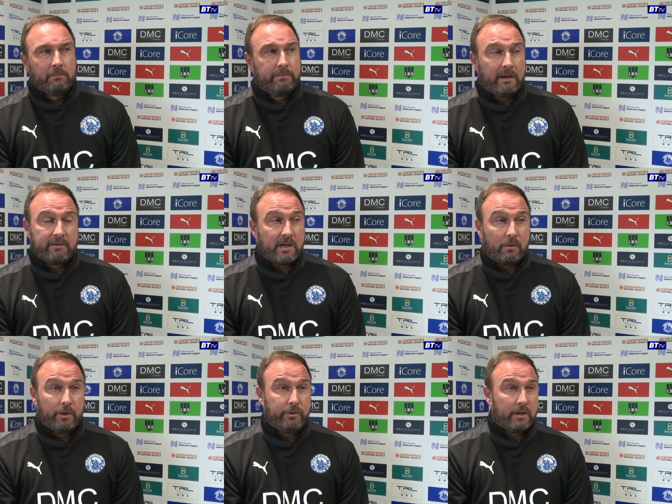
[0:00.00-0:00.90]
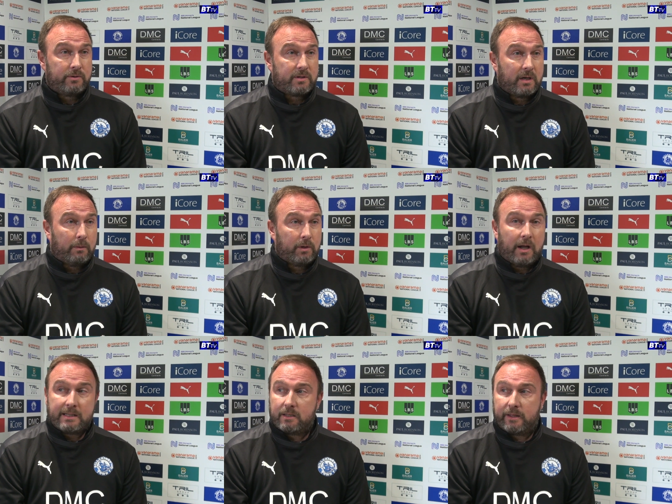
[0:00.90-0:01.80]
Better result, who knows? I would
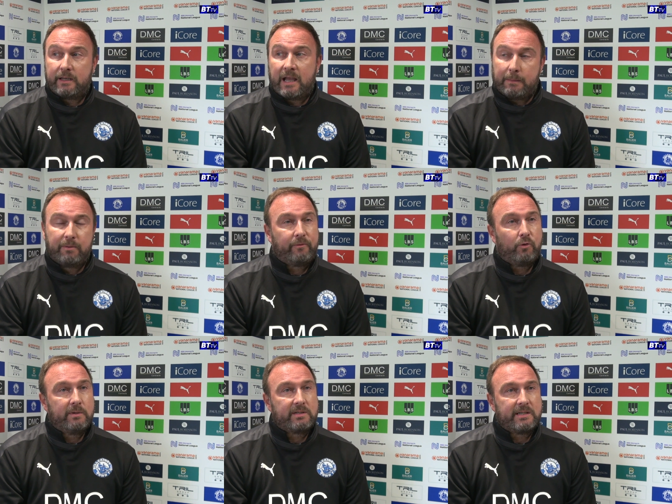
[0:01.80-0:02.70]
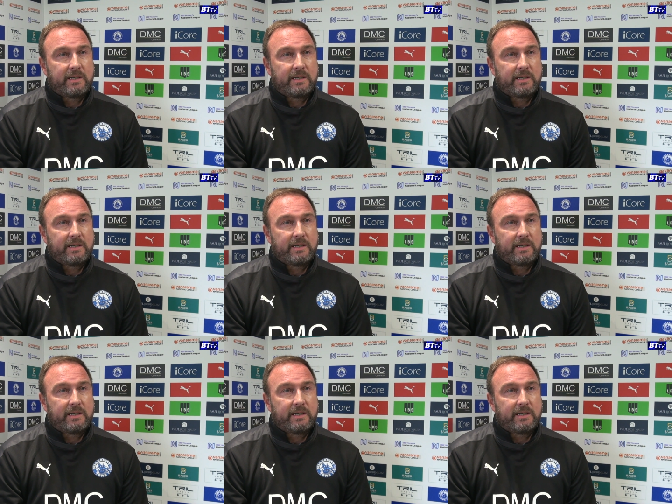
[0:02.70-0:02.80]
like to think that our performances